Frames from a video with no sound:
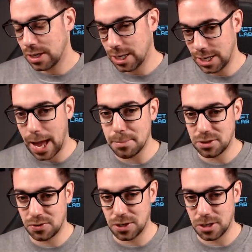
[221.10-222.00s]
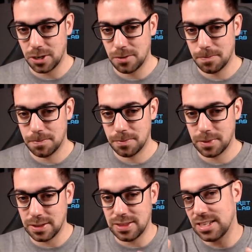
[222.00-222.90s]
in atmosphere.
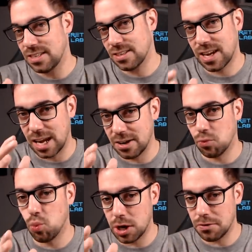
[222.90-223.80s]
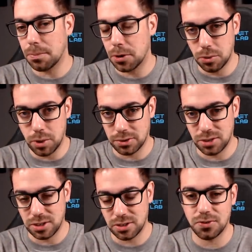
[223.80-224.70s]
This is kind of one of the
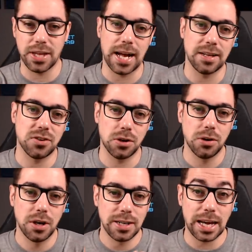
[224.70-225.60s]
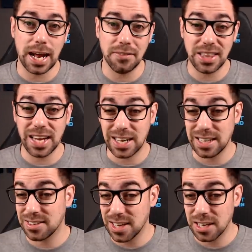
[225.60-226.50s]
prerequisites for that. So not having that
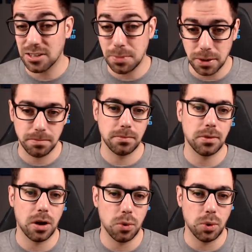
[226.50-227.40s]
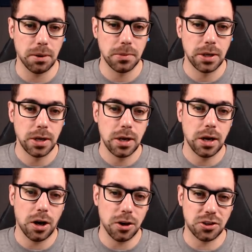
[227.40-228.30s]
kind of stinks, but oh well.
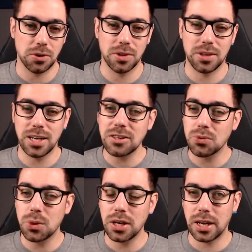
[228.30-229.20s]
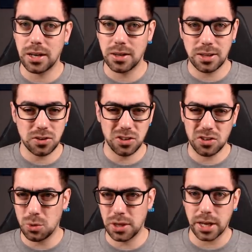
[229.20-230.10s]
Also, the next one, eh, this is
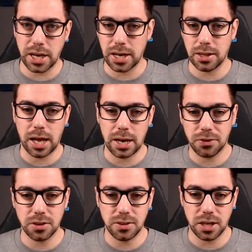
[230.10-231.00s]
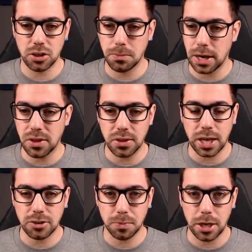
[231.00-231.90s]
the one that got a lot of contention, but I think they
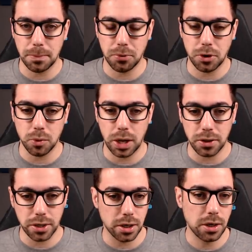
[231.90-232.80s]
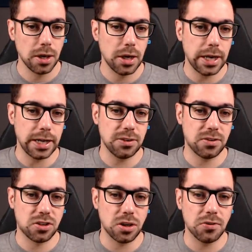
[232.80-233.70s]
explain it pretty well here, is
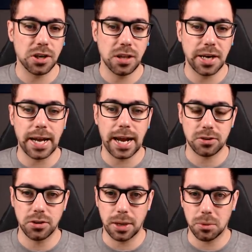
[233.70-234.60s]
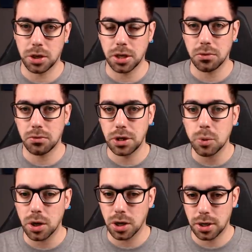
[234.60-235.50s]
the server-to-client actor networking
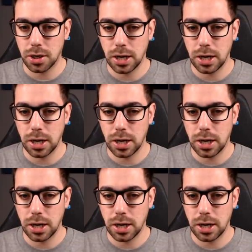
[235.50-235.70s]
rework